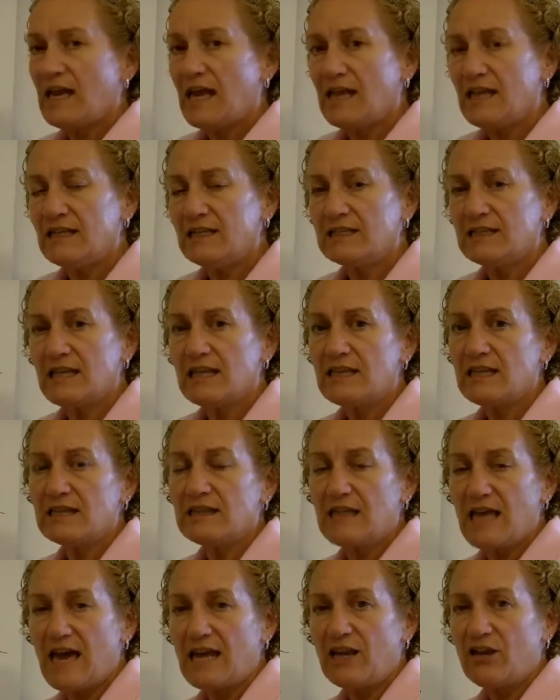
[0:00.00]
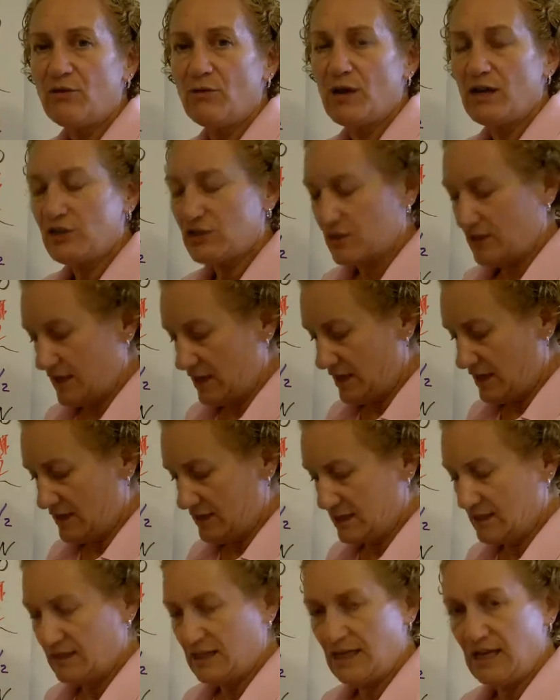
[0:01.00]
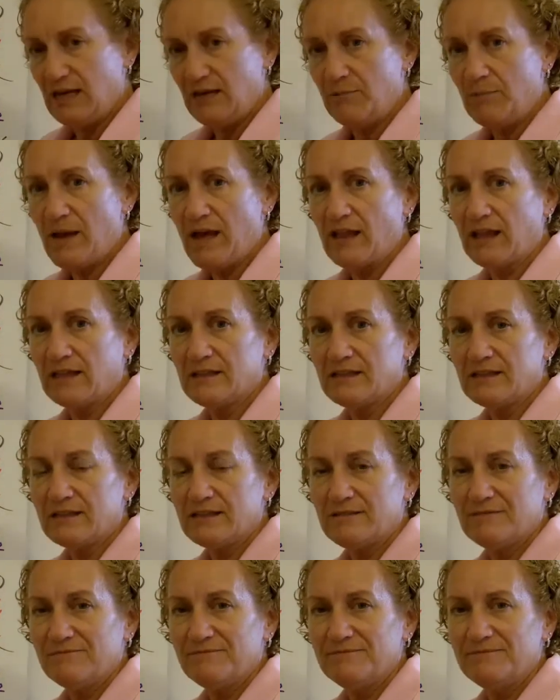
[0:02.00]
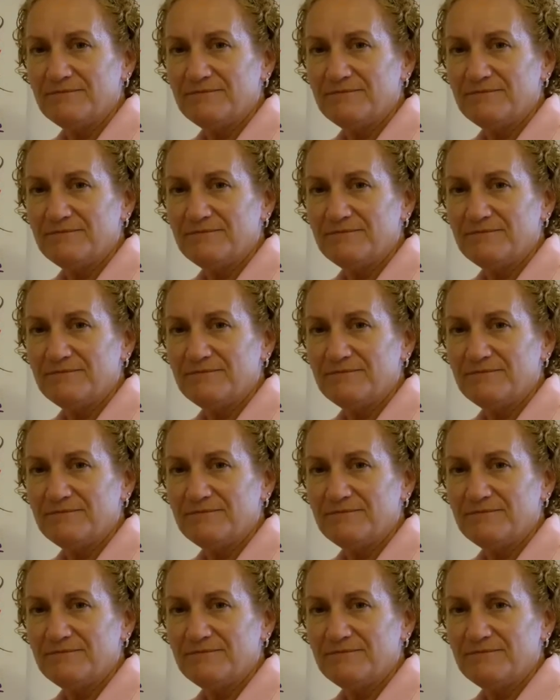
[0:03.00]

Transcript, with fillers: and I can say that that equation is indeed balanced.